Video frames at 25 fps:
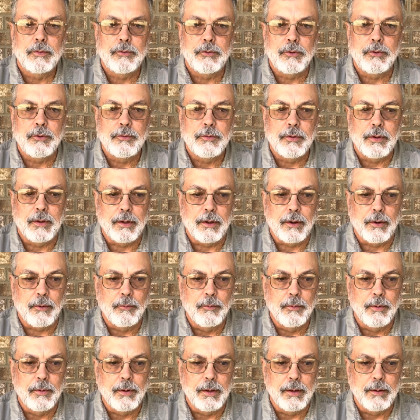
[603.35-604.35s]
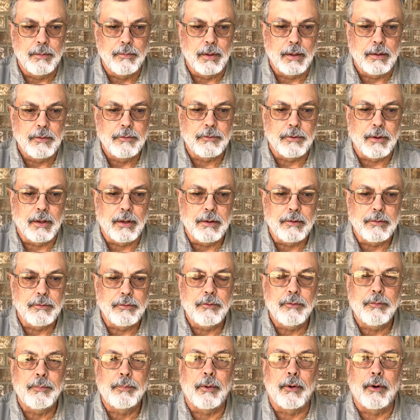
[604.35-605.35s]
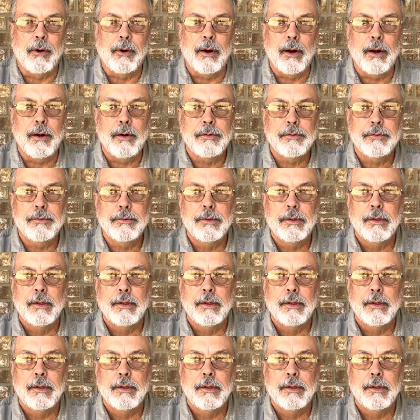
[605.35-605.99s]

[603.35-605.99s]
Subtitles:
she's in there with him. He says his prayers,